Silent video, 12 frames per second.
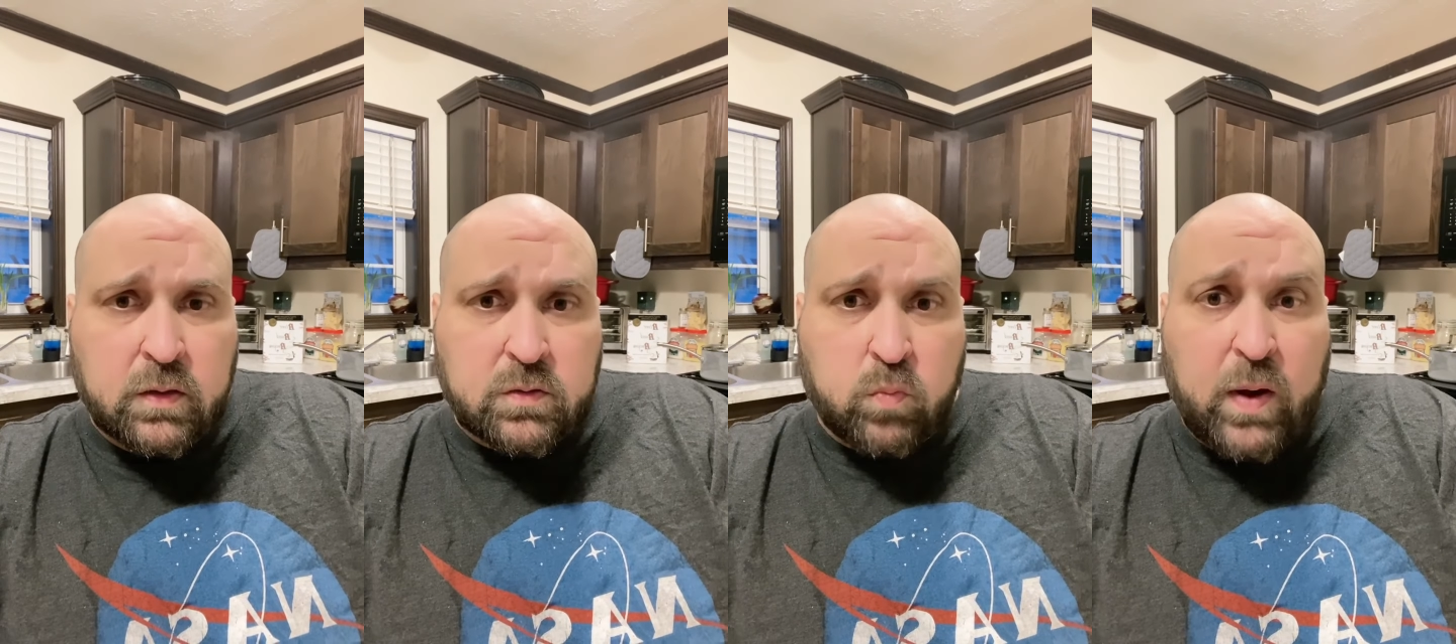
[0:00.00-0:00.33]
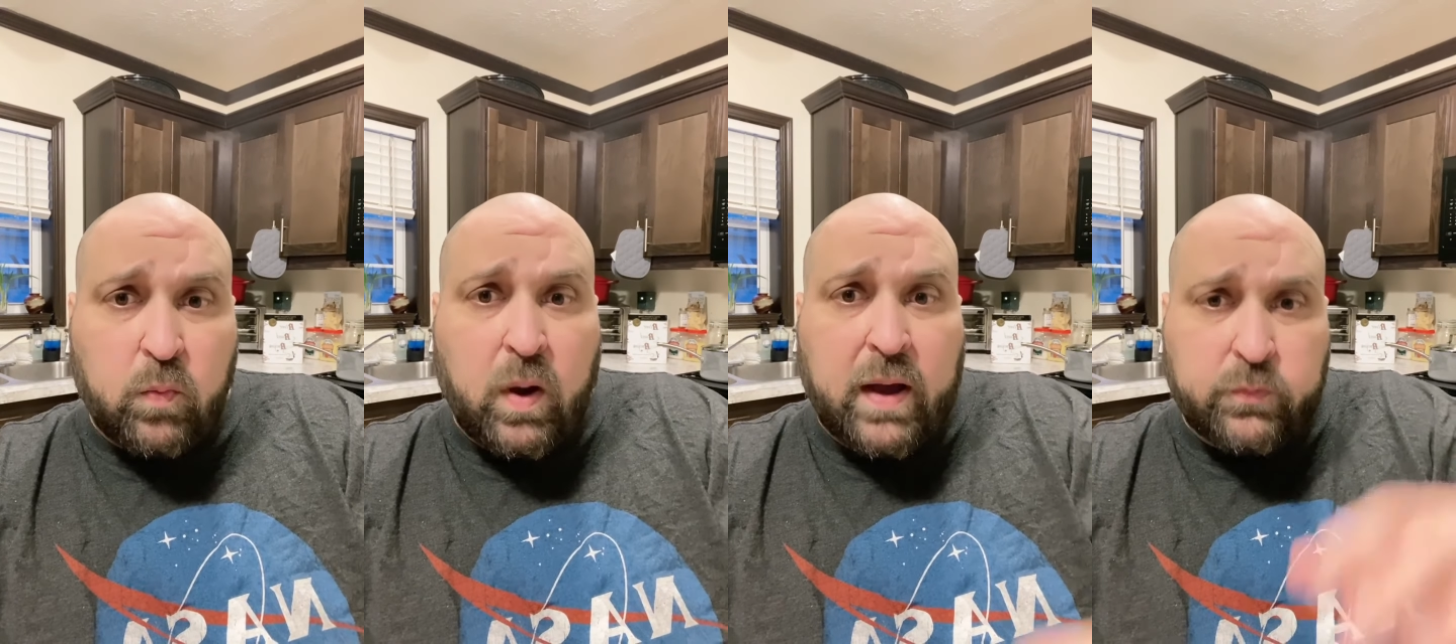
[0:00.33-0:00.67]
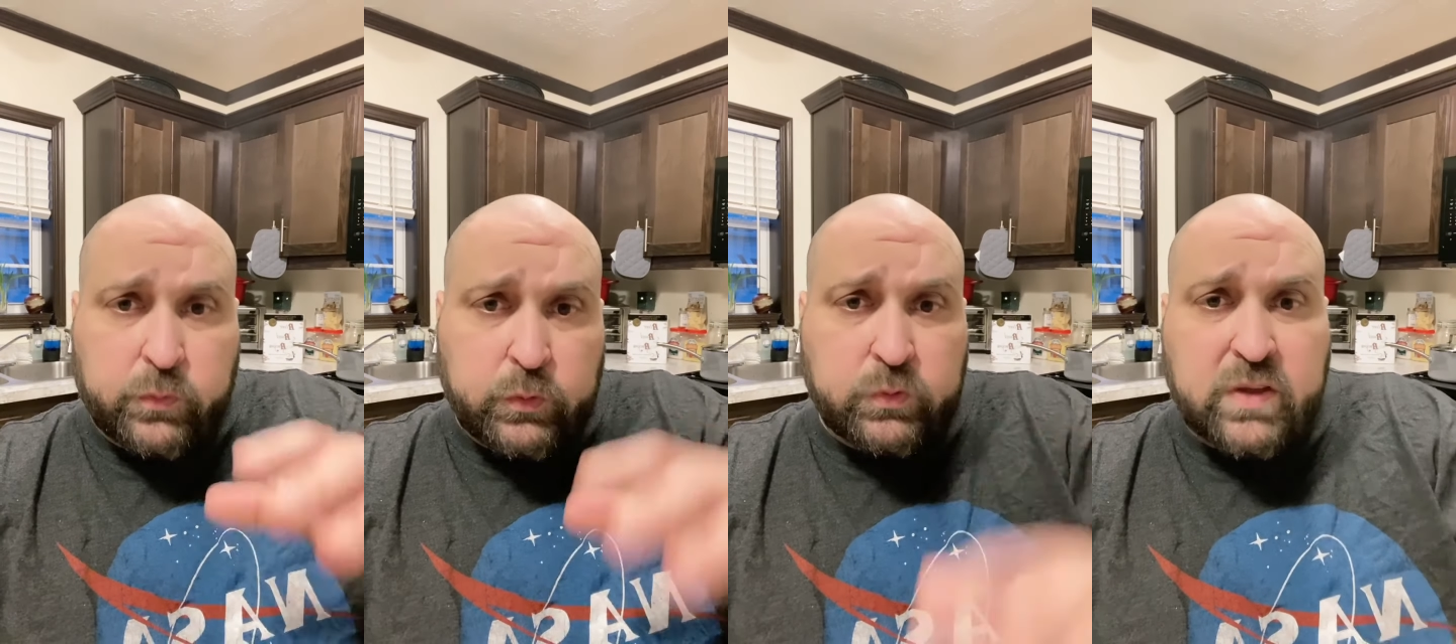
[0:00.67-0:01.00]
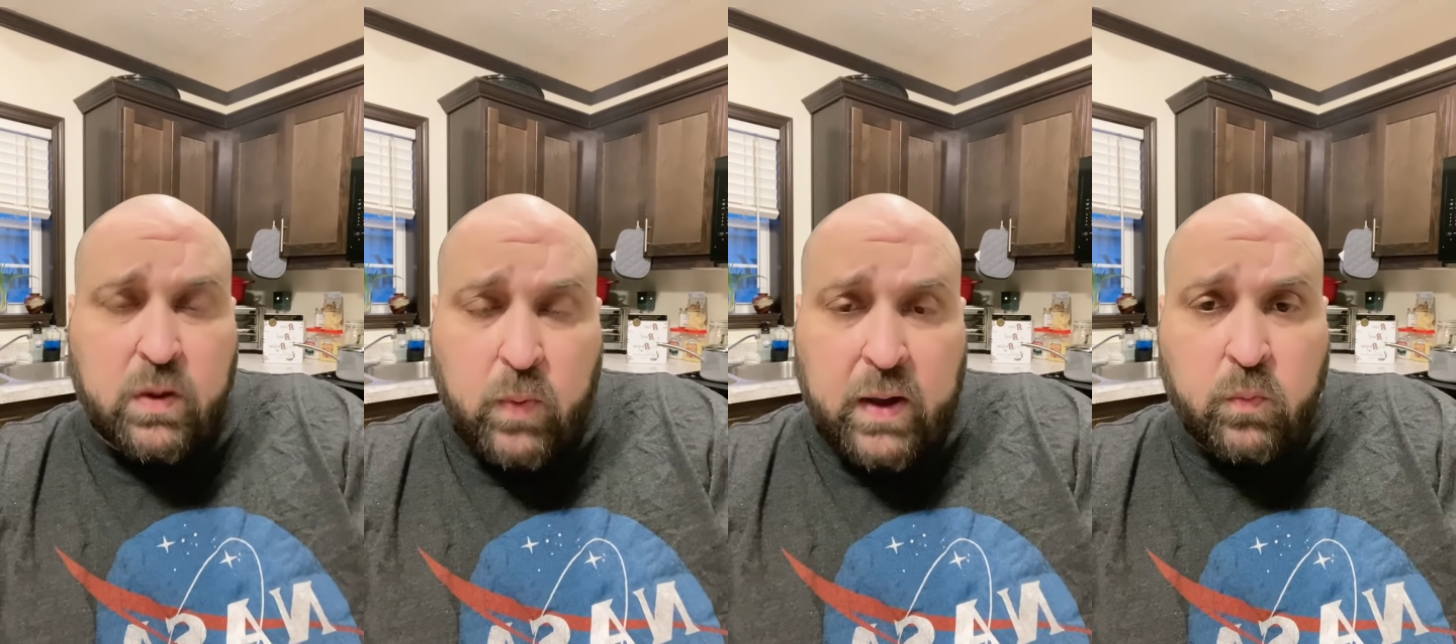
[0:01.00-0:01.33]
some white wine, reduce
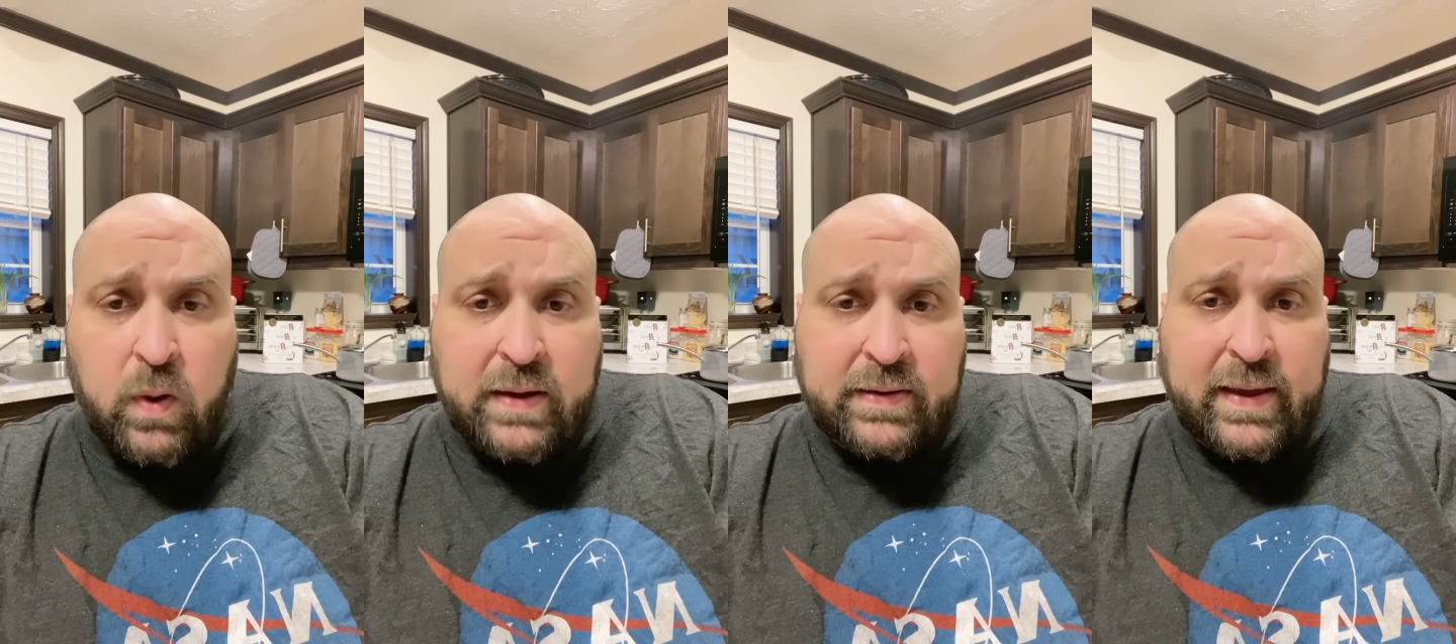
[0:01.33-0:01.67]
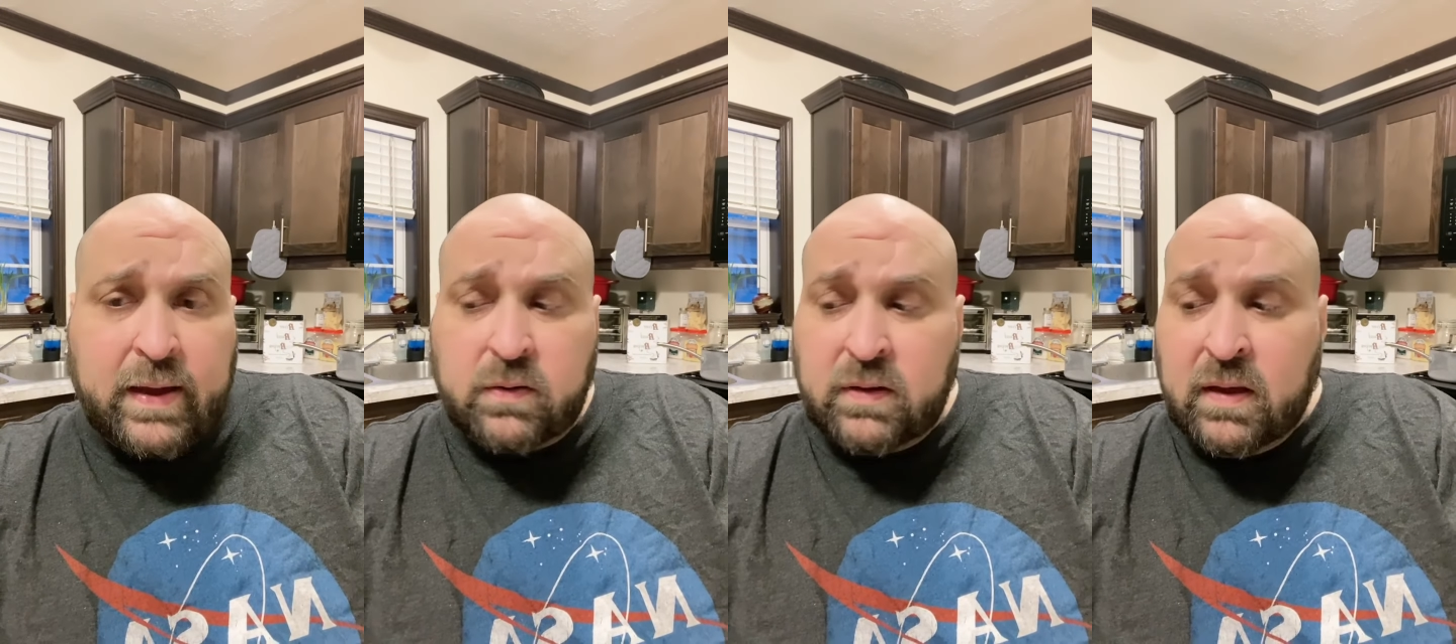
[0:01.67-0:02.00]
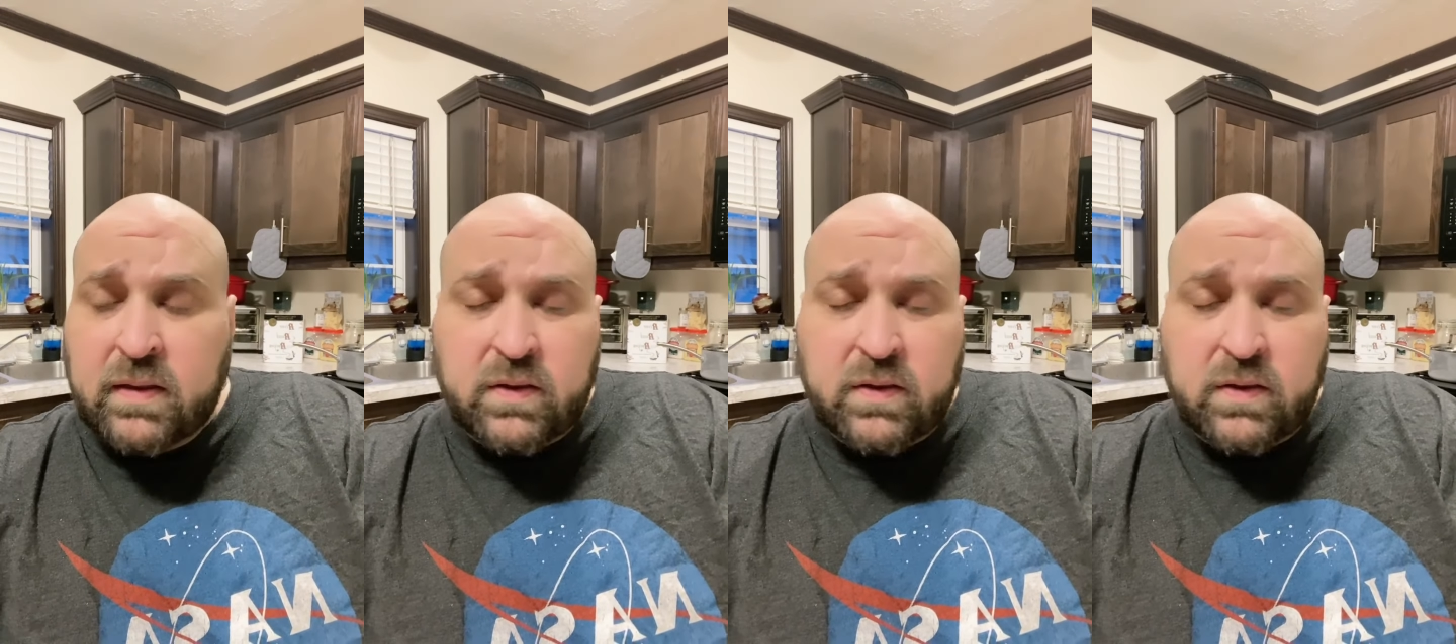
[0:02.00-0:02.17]
that white wine down.